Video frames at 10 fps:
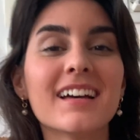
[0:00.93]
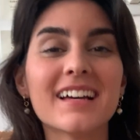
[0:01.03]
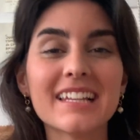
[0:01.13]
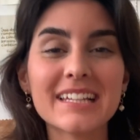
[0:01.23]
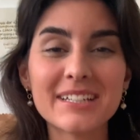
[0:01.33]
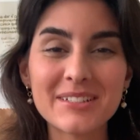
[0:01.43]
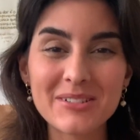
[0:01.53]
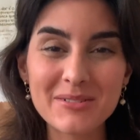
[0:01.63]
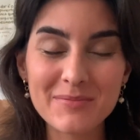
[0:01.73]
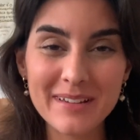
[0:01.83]

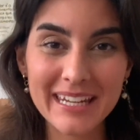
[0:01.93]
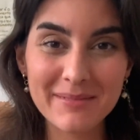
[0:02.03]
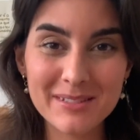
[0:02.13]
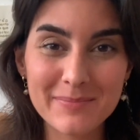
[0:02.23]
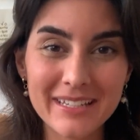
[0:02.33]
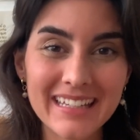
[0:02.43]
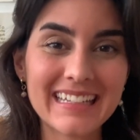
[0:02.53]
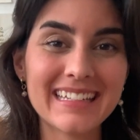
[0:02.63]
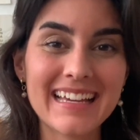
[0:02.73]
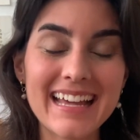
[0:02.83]
Hello, my name is
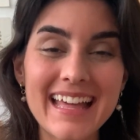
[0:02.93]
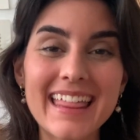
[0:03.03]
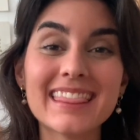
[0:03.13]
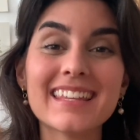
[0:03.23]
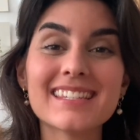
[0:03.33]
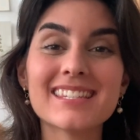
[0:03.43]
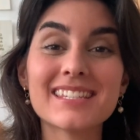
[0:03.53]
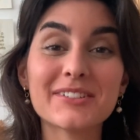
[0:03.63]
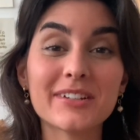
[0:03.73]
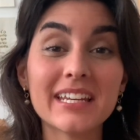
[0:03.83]
Mariana and this is
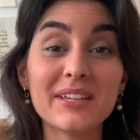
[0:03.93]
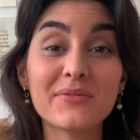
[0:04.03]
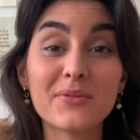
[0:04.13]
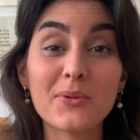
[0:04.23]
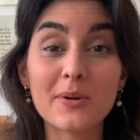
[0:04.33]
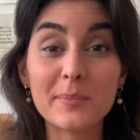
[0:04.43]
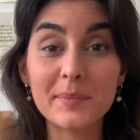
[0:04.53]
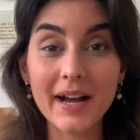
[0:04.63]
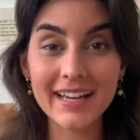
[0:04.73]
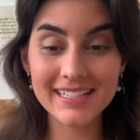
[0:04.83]
a reading for
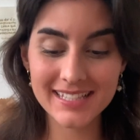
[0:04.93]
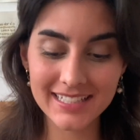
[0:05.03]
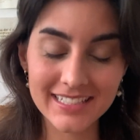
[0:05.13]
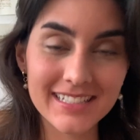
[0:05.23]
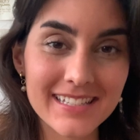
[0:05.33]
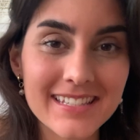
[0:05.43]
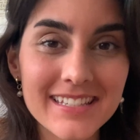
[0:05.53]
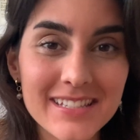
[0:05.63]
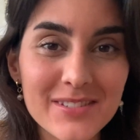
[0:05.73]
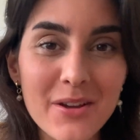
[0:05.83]
Pisces.
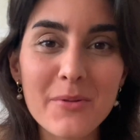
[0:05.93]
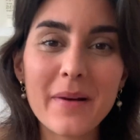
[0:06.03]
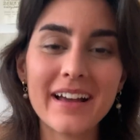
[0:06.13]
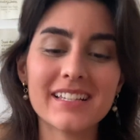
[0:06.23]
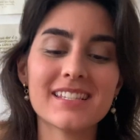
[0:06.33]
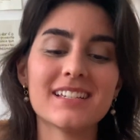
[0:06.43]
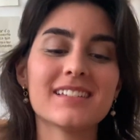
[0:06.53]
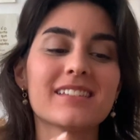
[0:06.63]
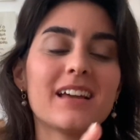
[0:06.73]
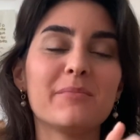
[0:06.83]
So
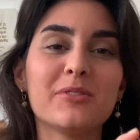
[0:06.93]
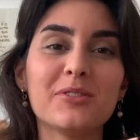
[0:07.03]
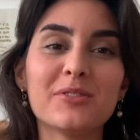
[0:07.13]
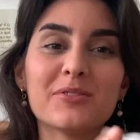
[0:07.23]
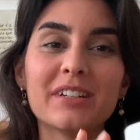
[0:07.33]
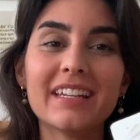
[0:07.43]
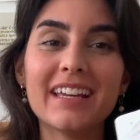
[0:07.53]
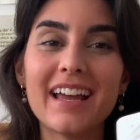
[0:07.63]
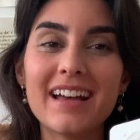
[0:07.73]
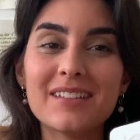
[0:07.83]
Pisces, I'm doing a
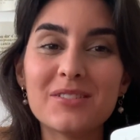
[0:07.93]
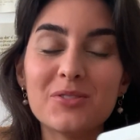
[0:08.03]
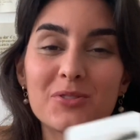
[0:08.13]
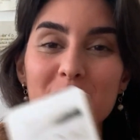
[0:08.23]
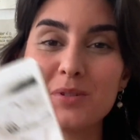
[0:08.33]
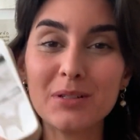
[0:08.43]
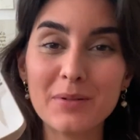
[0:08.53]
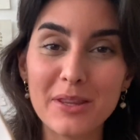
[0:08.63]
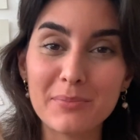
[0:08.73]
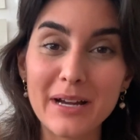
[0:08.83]
reading as usual
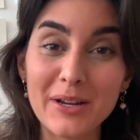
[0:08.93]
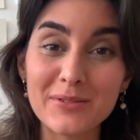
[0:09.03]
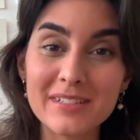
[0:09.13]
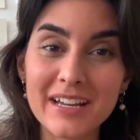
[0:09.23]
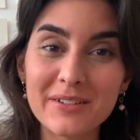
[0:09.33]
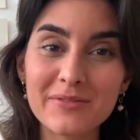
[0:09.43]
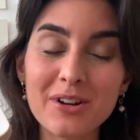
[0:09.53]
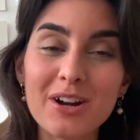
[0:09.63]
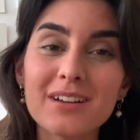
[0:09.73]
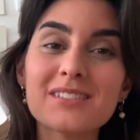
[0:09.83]
with my own deck of
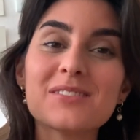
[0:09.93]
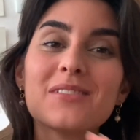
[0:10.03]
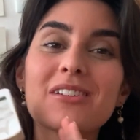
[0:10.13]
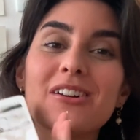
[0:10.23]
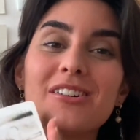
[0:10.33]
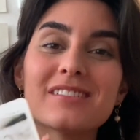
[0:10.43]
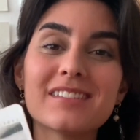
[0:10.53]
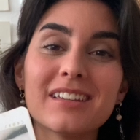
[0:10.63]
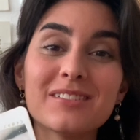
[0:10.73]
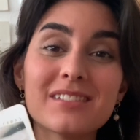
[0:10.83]
cards. So the cards
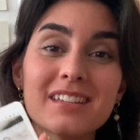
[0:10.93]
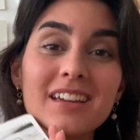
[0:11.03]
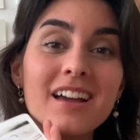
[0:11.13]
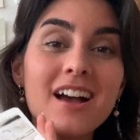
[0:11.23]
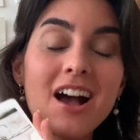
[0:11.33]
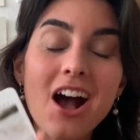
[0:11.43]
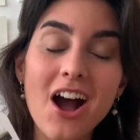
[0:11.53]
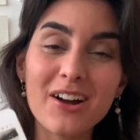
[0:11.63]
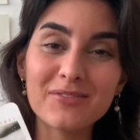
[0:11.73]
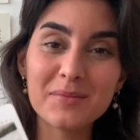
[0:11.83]
that you'll see
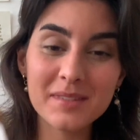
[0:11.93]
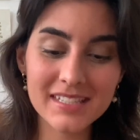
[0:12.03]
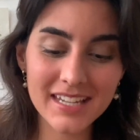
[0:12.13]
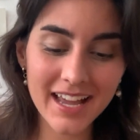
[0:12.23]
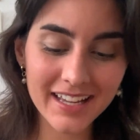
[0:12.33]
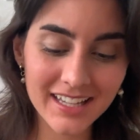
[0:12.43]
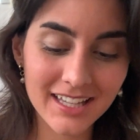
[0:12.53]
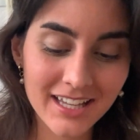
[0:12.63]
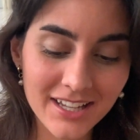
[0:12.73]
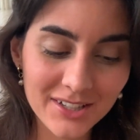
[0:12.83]
are from this deck.
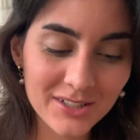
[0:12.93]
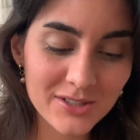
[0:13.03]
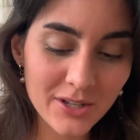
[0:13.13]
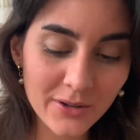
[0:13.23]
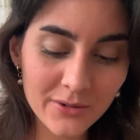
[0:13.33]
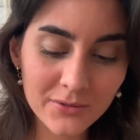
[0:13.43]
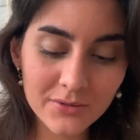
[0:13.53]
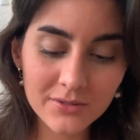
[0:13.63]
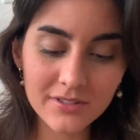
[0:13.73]
So